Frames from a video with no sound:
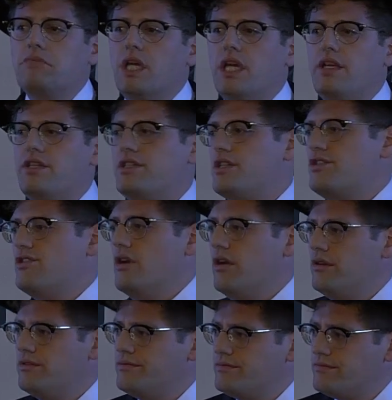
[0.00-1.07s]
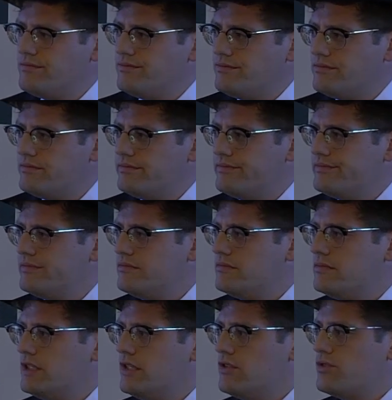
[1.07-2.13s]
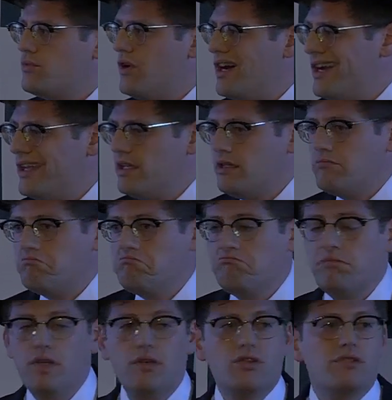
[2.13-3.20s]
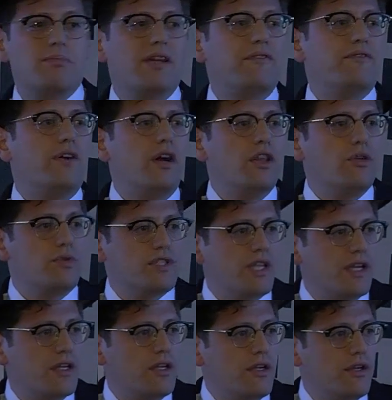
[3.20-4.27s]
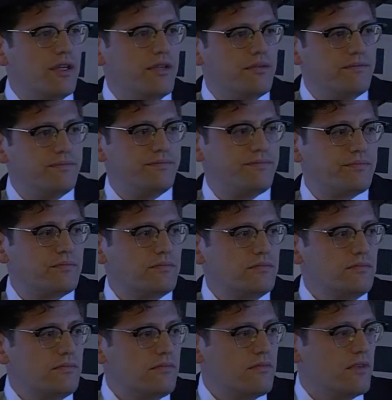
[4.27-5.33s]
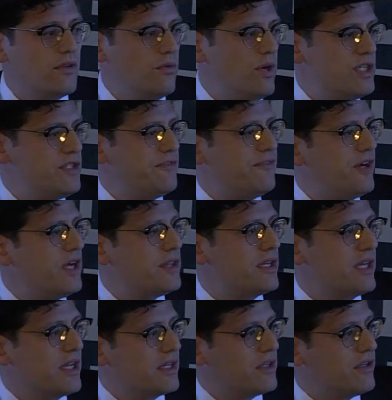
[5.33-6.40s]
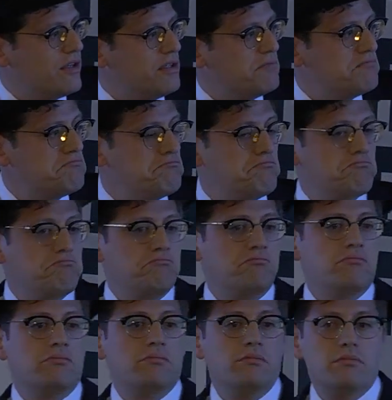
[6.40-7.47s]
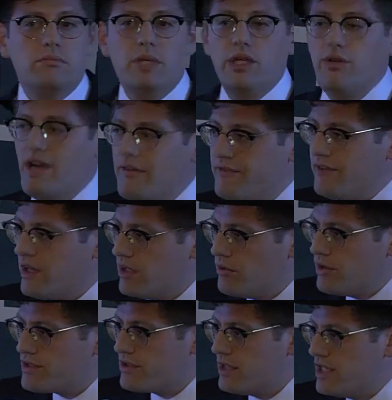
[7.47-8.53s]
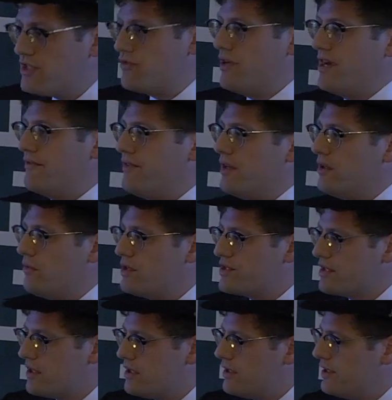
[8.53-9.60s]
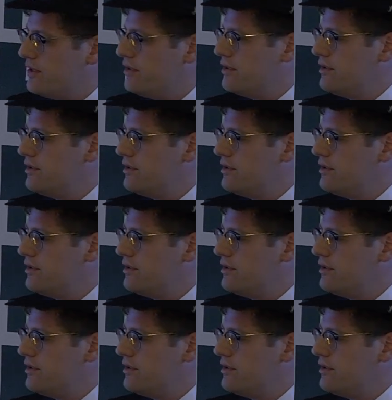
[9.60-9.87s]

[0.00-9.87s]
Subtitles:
And he says, "No." Well, why? Because my father was not a Kohen. Why is your father not a Kohen? My grandfather wasn't. His grandfather wasn't a Kohen.